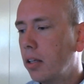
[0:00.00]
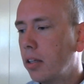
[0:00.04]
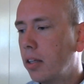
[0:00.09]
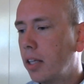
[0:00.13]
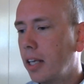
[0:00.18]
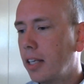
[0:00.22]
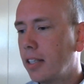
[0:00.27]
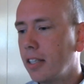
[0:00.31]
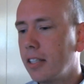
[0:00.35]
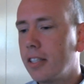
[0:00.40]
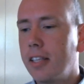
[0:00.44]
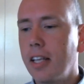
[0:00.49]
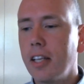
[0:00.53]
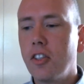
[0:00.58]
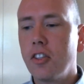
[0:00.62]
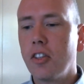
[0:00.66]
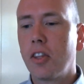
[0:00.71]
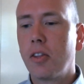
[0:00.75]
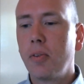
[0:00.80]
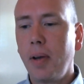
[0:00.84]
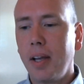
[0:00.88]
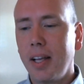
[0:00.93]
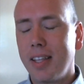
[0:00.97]
existential
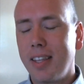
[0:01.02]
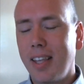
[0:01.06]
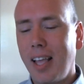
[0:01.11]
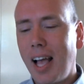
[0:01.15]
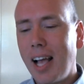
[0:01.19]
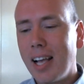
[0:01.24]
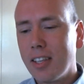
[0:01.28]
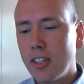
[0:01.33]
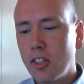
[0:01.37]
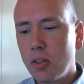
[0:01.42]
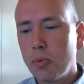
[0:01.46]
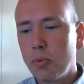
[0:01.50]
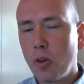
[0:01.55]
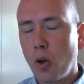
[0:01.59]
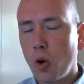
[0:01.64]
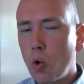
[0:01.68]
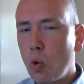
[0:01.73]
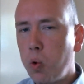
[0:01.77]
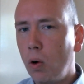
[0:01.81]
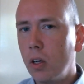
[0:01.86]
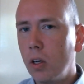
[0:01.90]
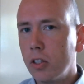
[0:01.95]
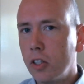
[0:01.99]
threat has some sort of
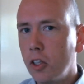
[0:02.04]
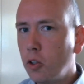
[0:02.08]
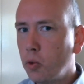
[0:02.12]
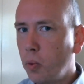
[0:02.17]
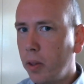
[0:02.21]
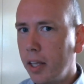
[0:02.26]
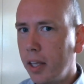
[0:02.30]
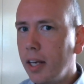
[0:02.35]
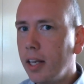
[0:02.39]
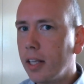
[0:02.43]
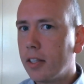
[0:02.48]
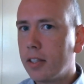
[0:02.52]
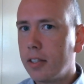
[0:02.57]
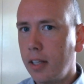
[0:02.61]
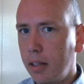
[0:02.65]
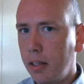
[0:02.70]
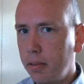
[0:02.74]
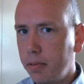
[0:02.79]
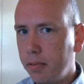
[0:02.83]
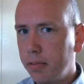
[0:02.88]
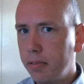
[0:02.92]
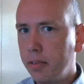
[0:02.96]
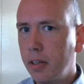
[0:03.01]
qualities within
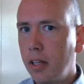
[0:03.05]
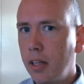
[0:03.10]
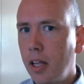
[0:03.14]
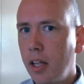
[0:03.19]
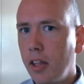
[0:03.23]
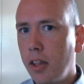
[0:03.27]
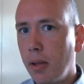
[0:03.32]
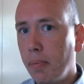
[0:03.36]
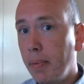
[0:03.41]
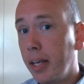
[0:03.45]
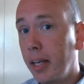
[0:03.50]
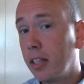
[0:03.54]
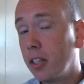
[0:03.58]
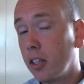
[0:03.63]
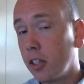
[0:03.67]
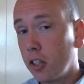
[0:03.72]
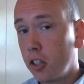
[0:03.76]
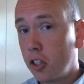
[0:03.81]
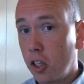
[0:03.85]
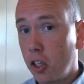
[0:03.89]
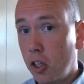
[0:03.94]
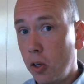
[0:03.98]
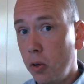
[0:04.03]
itself that makes it a
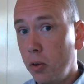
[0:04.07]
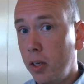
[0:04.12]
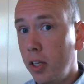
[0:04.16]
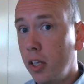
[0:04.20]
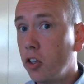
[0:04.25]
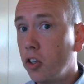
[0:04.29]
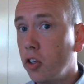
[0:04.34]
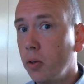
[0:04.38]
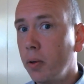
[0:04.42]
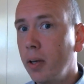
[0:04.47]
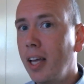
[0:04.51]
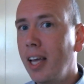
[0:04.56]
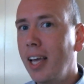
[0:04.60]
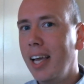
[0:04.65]
security issue.